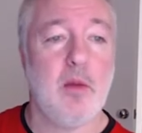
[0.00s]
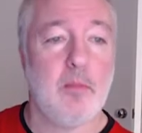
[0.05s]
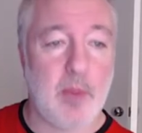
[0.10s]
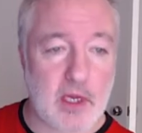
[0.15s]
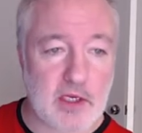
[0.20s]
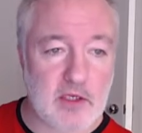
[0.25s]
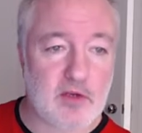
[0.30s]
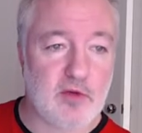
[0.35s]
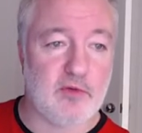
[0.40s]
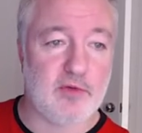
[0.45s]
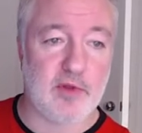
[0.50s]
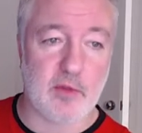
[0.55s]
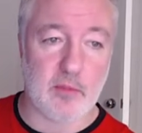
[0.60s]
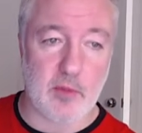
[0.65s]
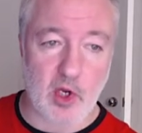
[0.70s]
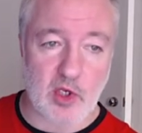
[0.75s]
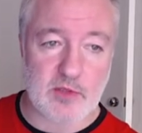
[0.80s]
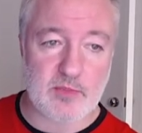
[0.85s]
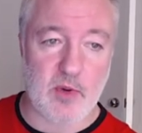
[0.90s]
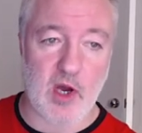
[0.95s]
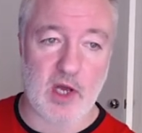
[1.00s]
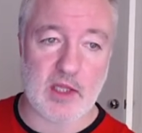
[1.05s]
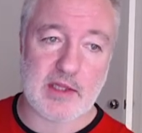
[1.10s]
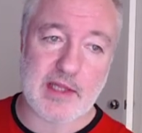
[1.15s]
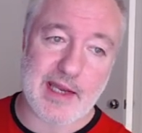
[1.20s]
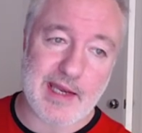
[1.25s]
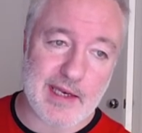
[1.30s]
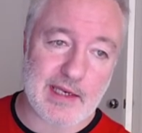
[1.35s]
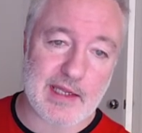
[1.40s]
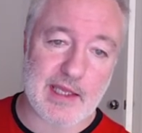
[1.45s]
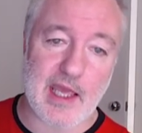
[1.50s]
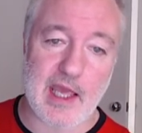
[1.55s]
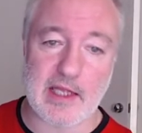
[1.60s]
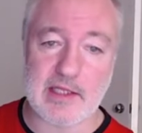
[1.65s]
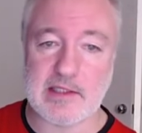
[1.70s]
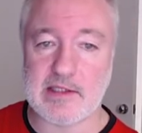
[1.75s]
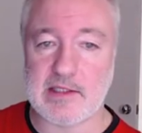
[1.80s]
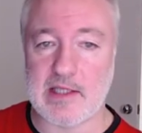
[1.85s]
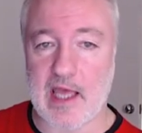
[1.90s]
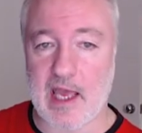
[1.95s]
But for the most part, that
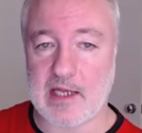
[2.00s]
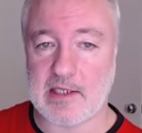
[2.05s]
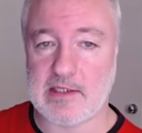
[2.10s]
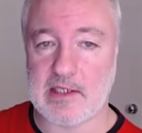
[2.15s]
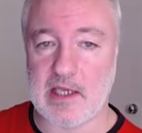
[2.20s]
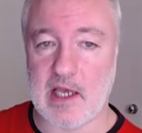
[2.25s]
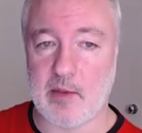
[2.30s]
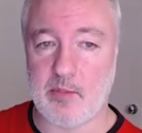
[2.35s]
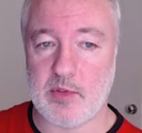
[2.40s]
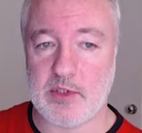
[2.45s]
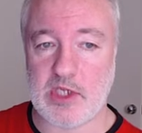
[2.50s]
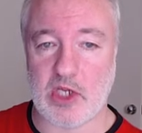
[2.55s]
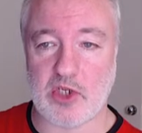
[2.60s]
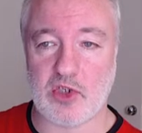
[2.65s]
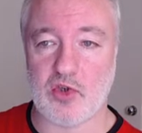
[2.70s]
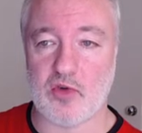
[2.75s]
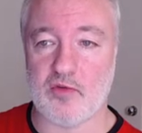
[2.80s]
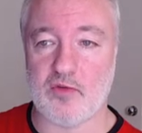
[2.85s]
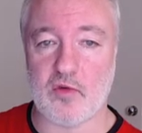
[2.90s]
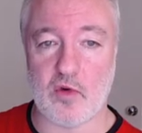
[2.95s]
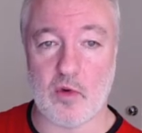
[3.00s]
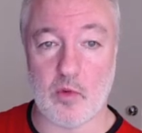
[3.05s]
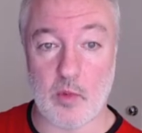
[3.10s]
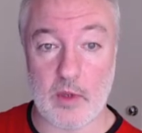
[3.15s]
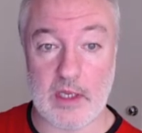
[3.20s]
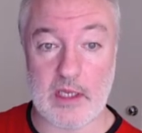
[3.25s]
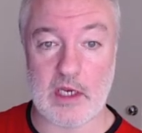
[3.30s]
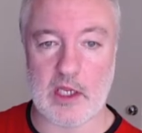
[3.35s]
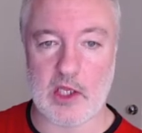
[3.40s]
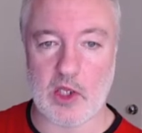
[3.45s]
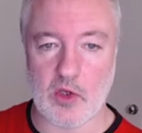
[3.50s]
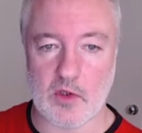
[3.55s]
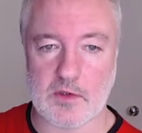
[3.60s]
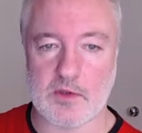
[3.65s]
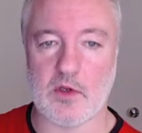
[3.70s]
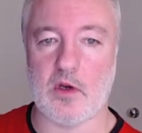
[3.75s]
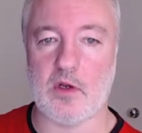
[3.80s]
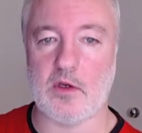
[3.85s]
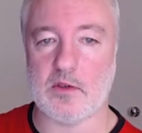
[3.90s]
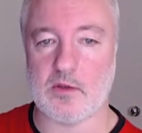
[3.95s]
indicates that potential for a weakening US
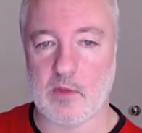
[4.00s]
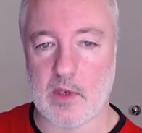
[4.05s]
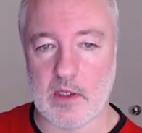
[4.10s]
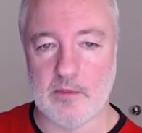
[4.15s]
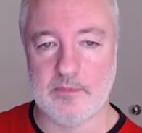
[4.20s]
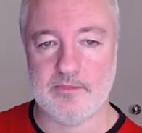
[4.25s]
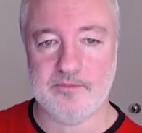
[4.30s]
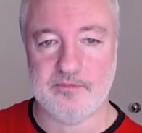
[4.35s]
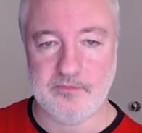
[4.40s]
dollar as well.